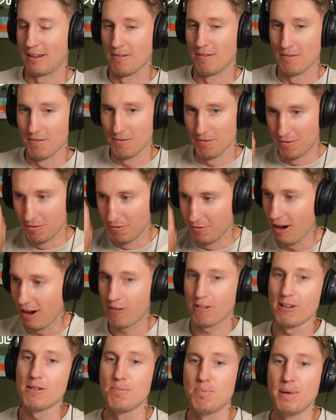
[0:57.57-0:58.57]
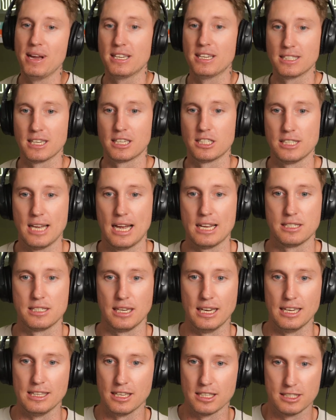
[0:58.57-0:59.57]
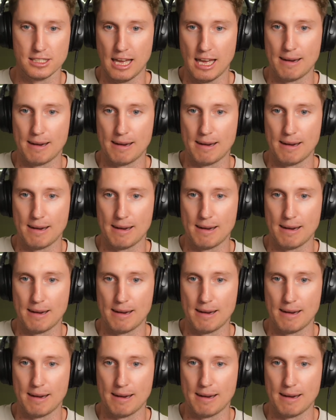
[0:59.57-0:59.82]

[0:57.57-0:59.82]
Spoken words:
very big success in the startup